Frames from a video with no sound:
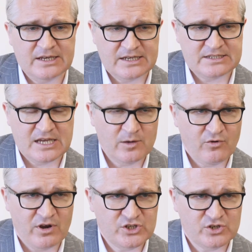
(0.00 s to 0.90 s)
and take
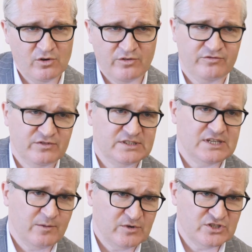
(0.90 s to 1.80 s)
pressure off the
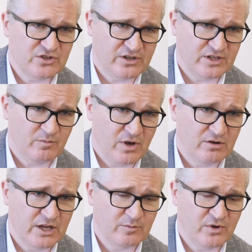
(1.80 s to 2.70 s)
damaged side in a bow
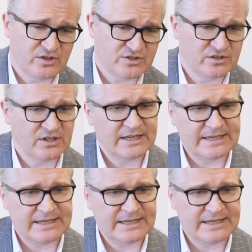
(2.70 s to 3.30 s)
leg person,